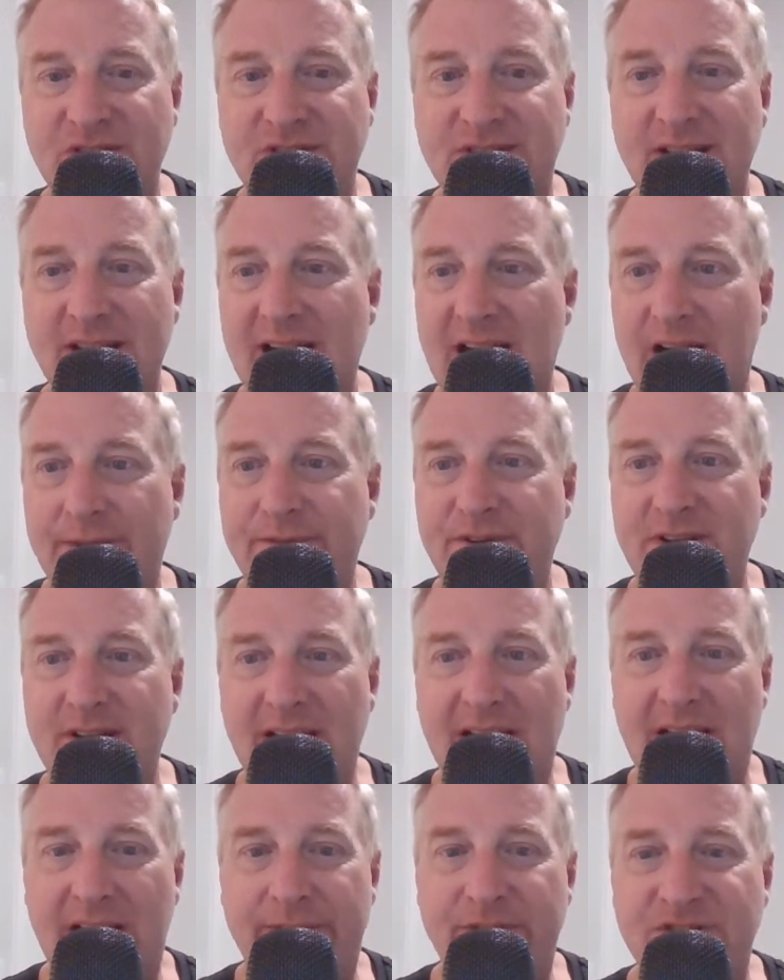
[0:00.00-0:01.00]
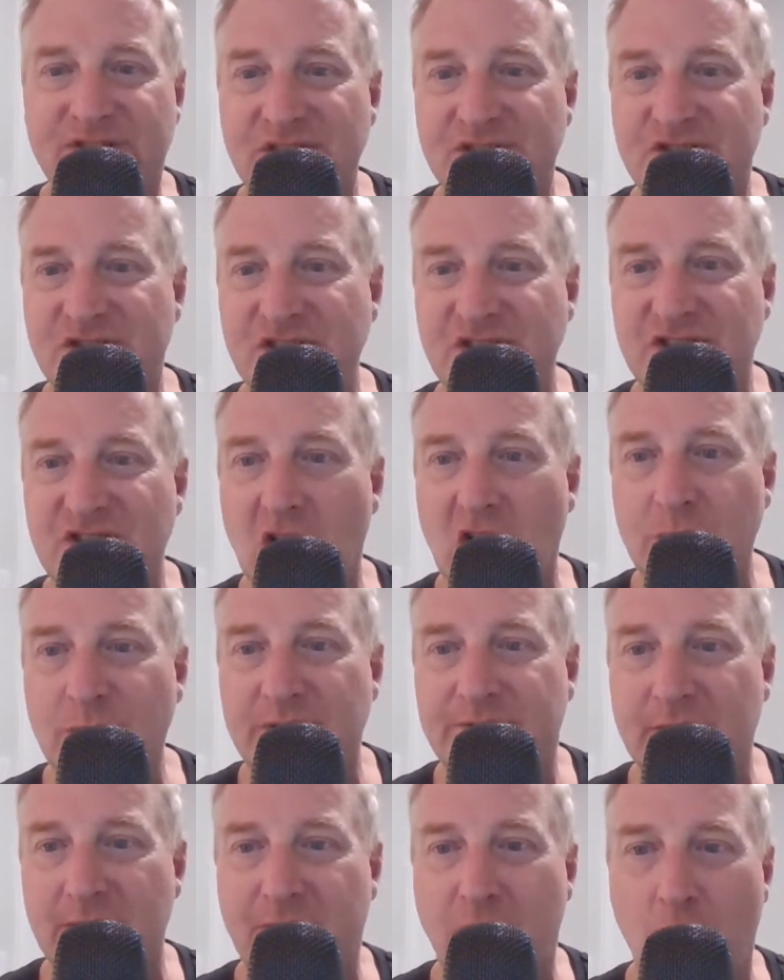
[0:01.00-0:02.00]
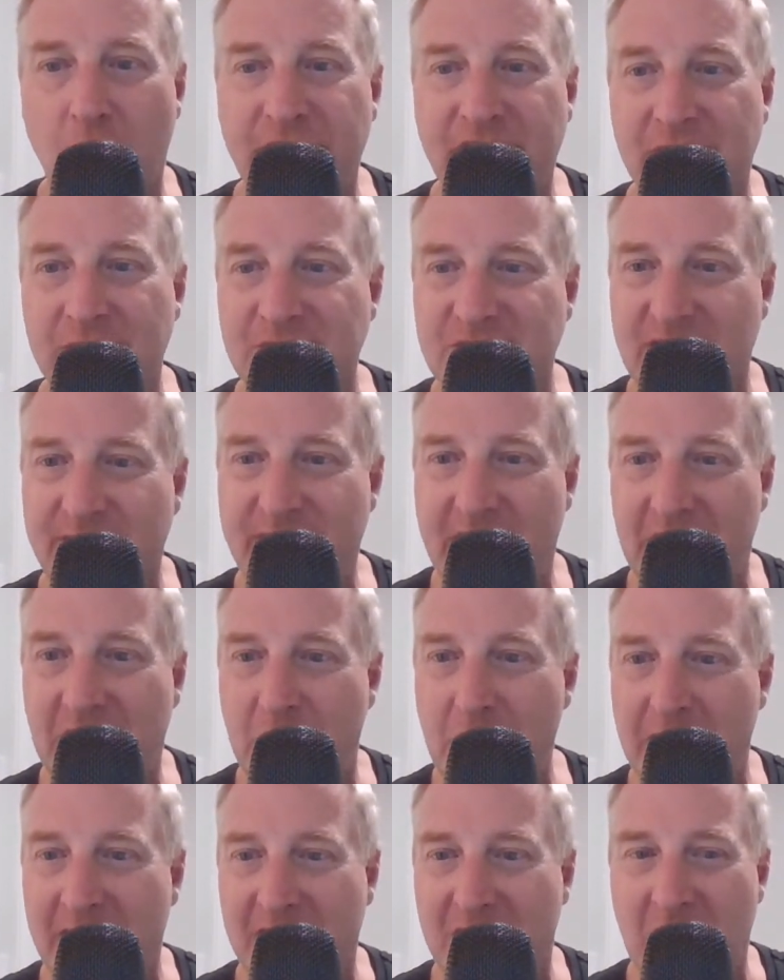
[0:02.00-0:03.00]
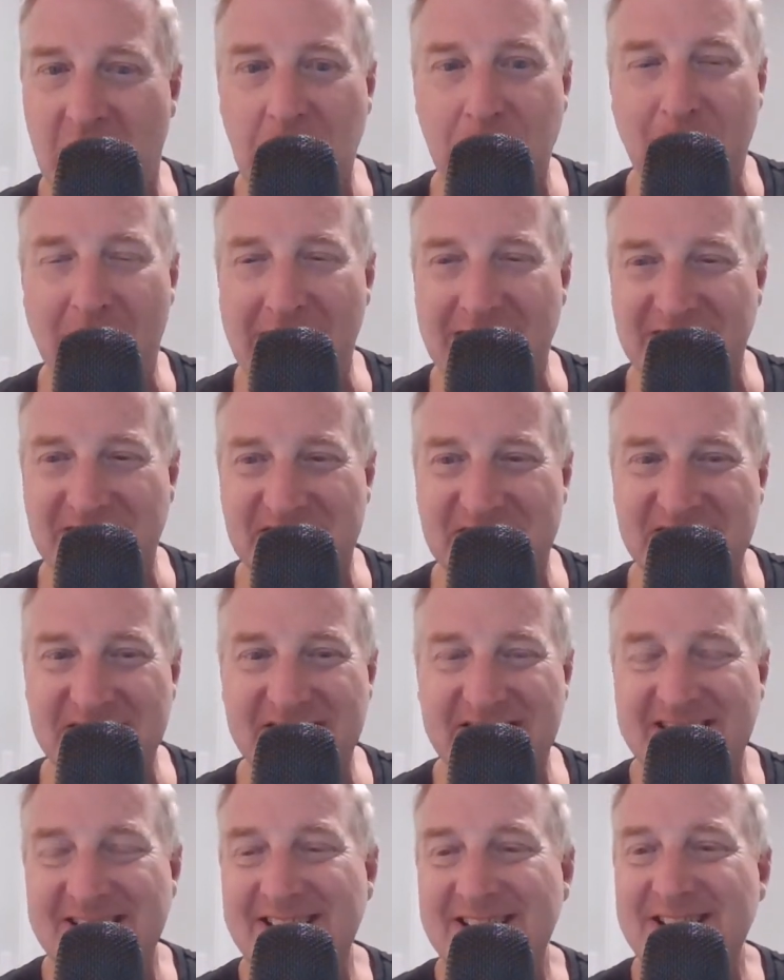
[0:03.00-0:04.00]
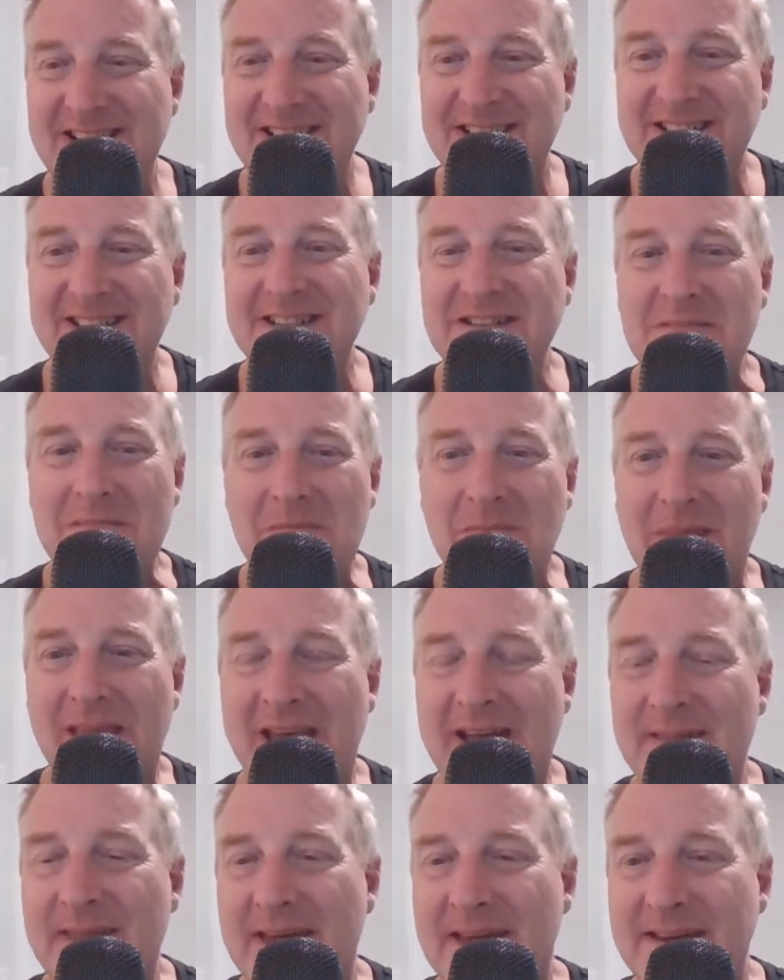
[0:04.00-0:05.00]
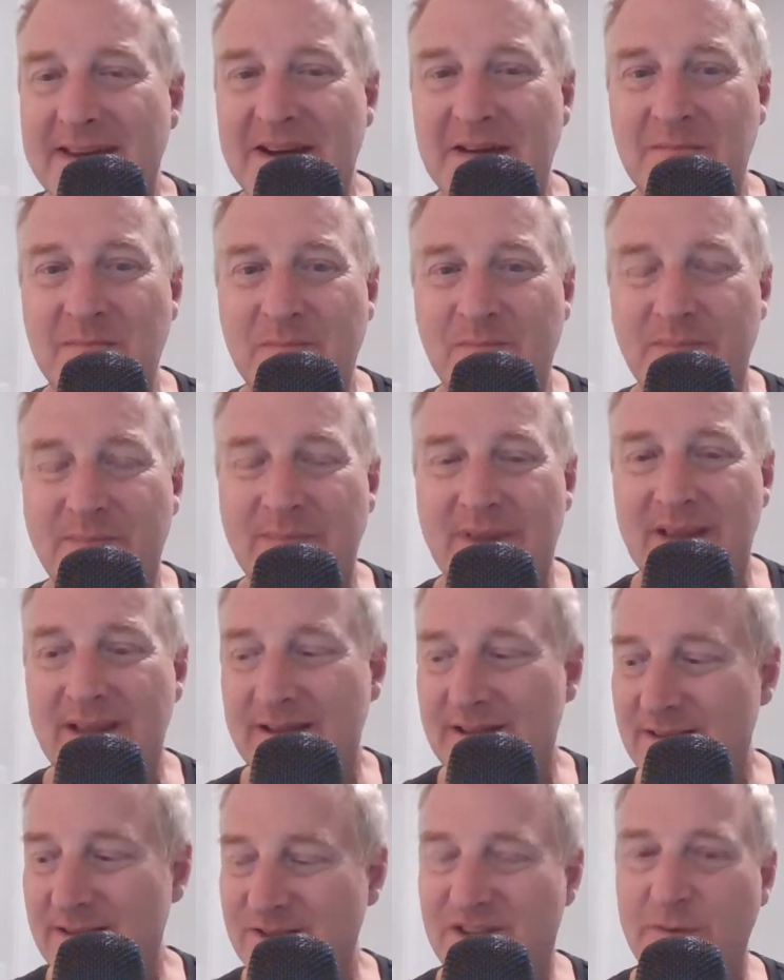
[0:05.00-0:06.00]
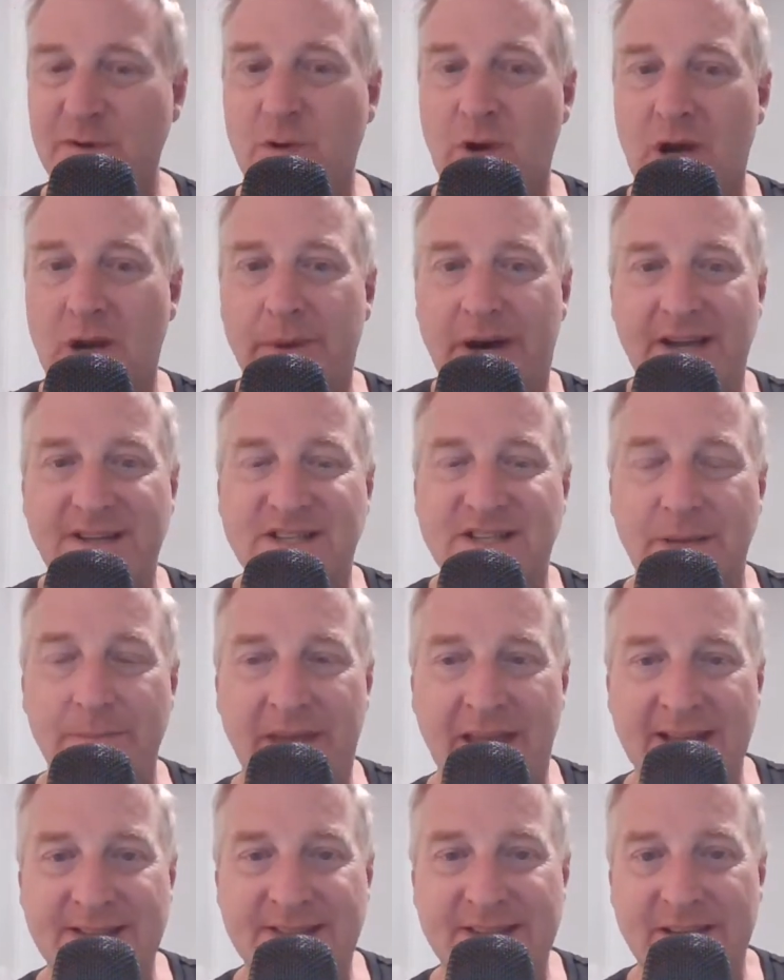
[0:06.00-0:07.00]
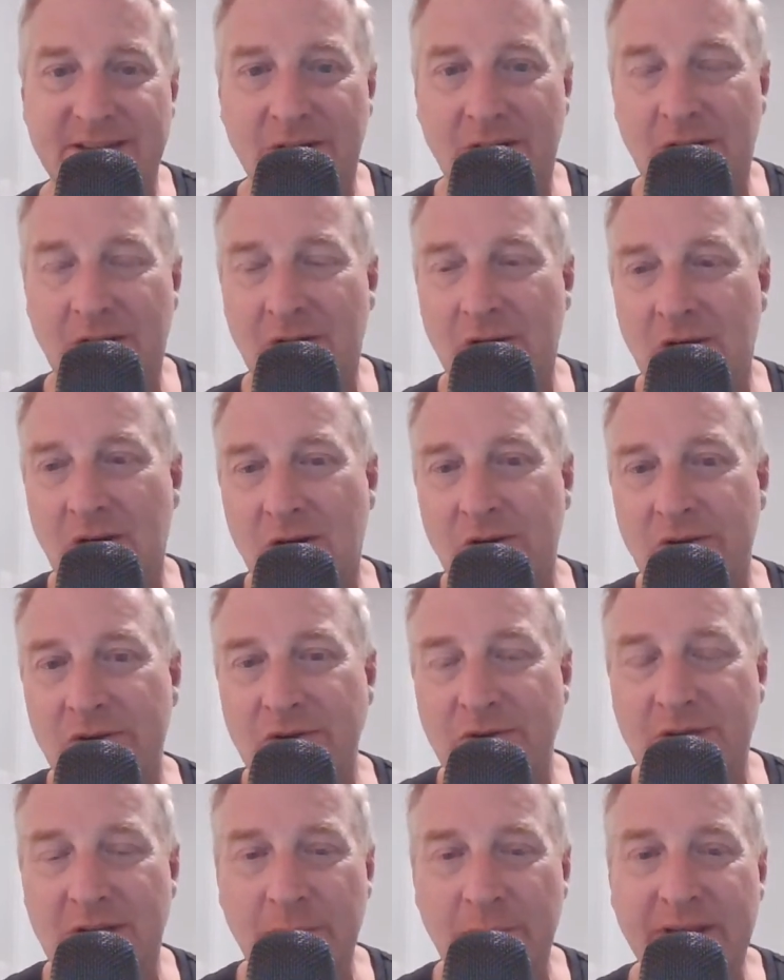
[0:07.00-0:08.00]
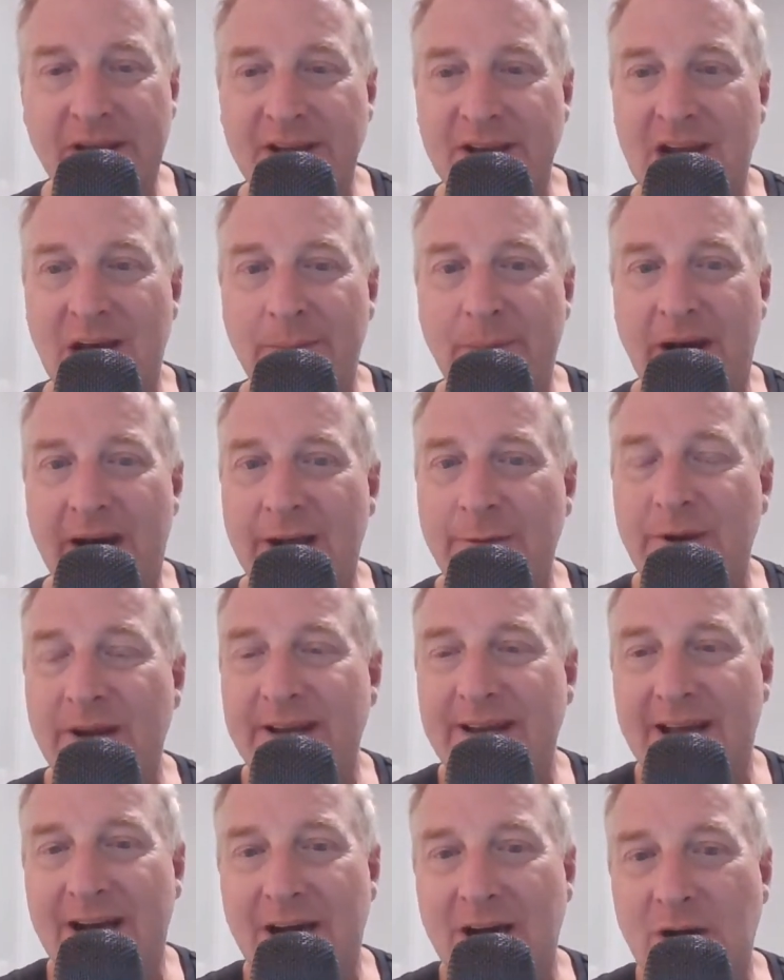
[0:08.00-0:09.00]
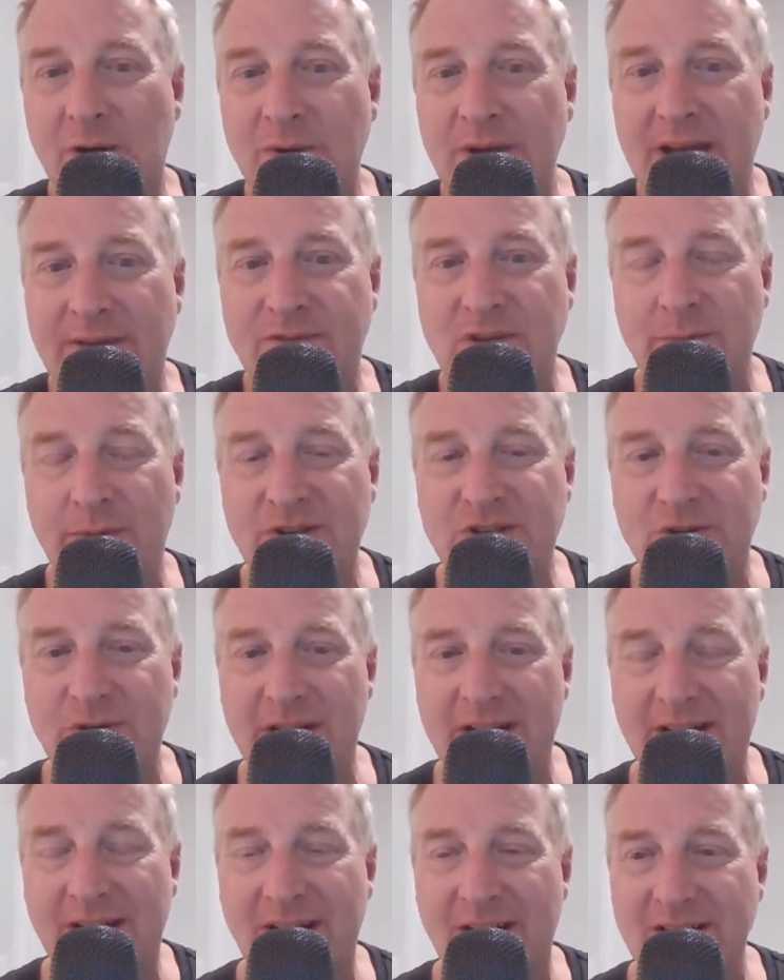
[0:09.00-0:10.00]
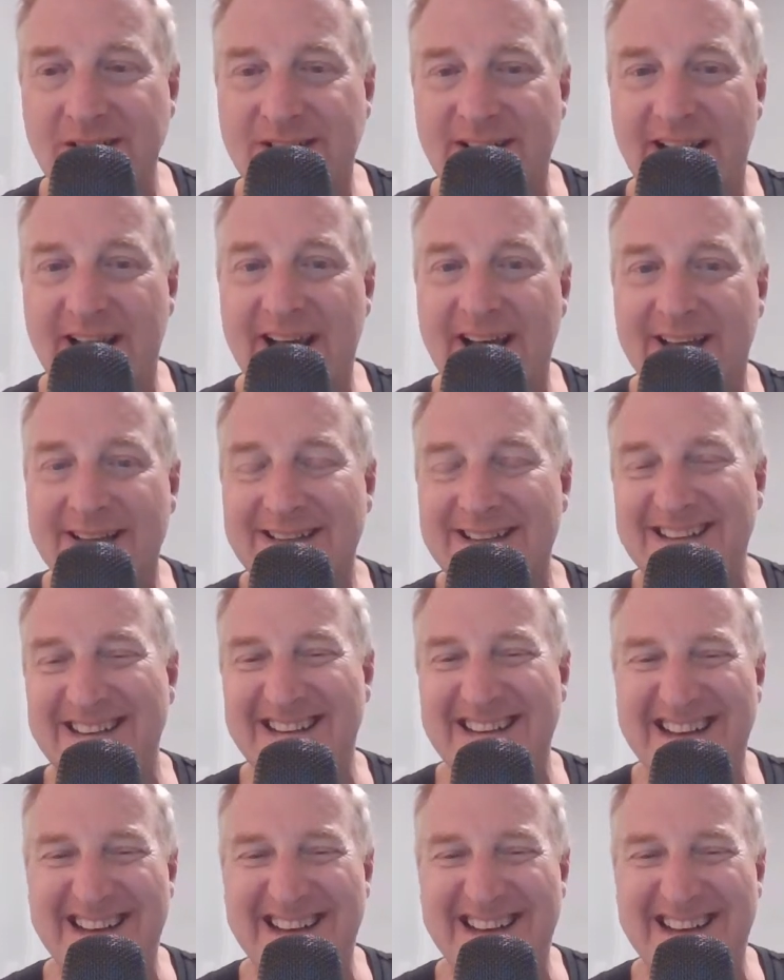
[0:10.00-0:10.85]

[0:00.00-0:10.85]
She's every ever since she's known me for four years, I've had credit card balances. And then um, she would want to buy something. I'd say, no, no, no, we cannot buy right now. We have too much credit card debt.